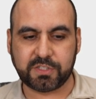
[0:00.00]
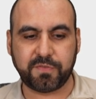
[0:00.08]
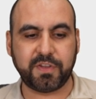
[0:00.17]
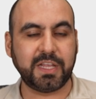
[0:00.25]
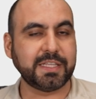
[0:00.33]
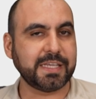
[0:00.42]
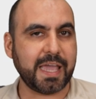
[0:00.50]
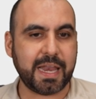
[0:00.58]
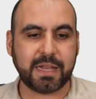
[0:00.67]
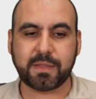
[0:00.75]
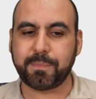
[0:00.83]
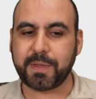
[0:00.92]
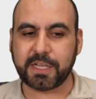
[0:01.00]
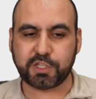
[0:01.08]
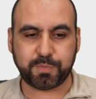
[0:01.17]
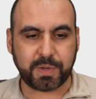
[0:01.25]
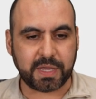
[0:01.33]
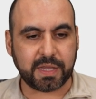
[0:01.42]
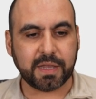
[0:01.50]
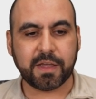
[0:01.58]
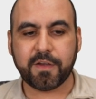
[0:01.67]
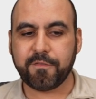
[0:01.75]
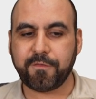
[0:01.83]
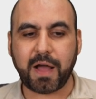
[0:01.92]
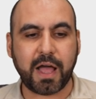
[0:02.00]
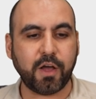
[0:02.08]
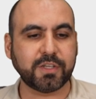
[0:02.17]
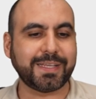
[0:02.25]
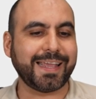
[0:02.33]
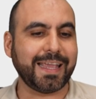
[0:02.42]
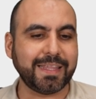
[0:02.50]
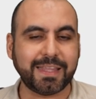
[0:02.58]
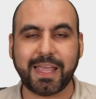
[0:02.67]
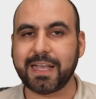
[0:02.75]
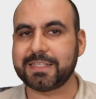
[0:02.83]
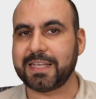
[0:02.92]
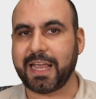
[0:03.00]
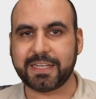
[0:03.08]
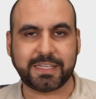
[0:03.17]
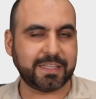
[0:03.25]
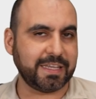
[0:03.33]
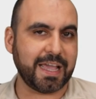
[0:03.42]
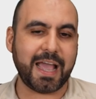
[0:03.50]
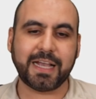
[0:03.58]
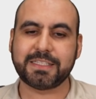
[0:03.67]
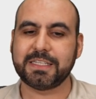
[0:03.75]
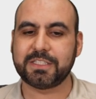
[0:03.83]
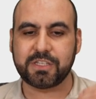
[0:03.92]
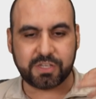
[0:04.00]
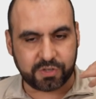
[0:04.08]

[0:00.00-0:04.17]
So if you need to edit the PHP files, the index, the ACT access,